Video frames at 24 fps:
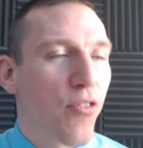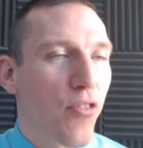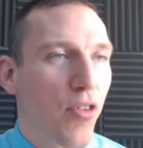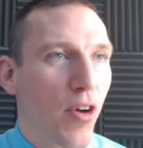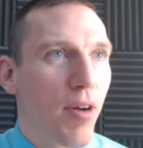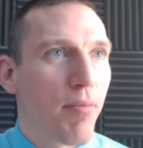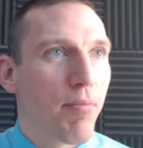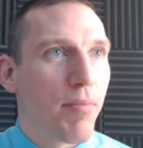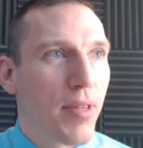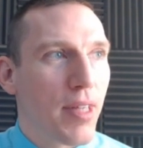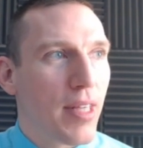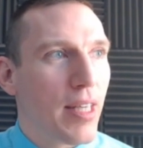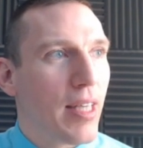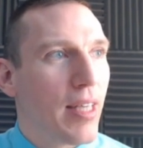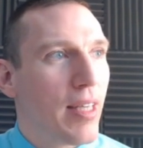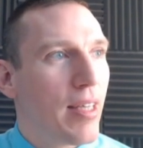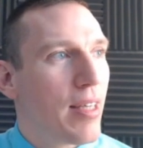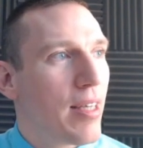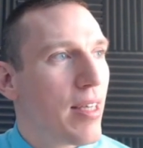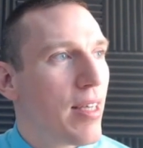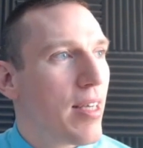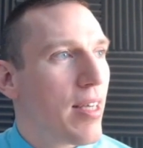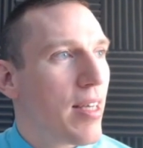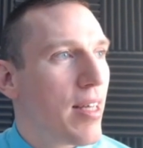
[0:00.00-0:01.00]
from the
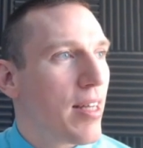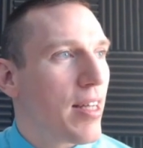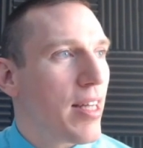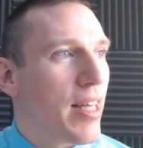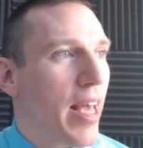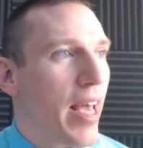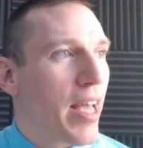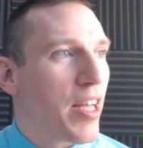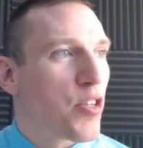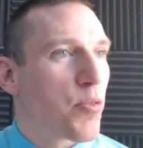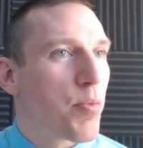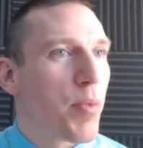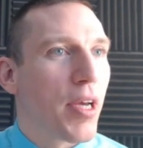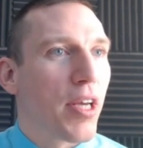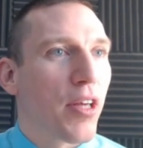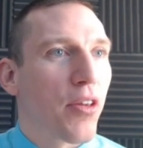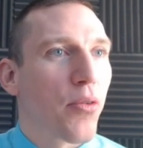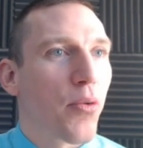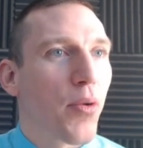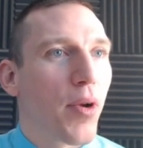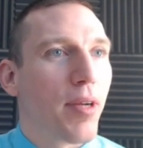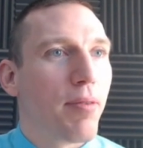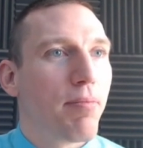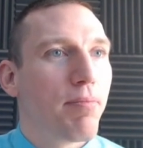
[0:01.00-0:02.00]
the H ping
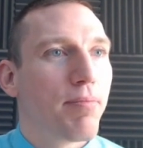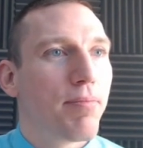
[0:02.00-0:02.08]
three.